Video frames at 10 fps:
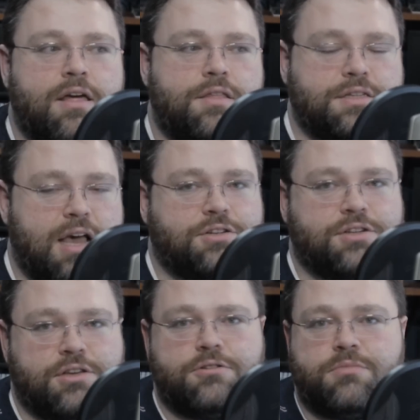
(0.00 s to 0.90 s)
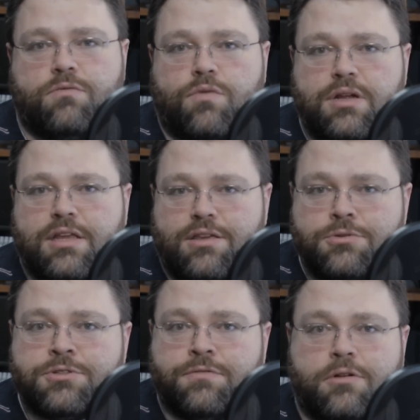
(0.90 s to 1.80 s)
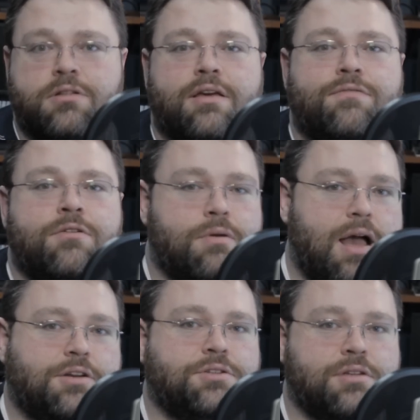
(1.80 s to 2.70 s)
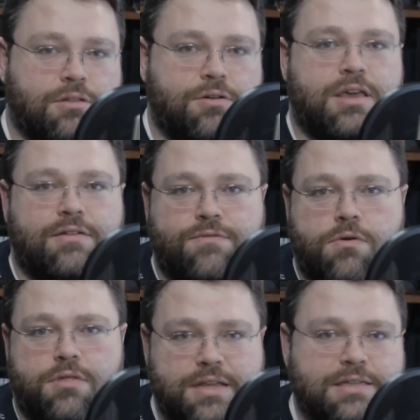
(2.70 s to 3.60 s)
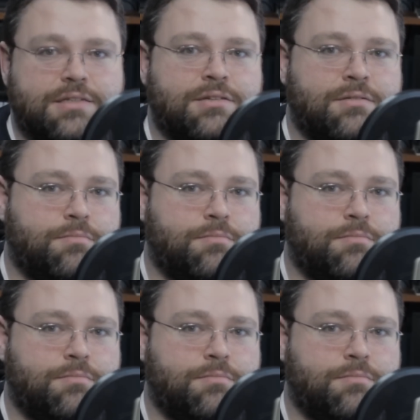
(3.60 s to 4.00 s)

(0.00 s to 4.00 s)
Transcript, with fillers: This actually could be really useful if you were actually looking for this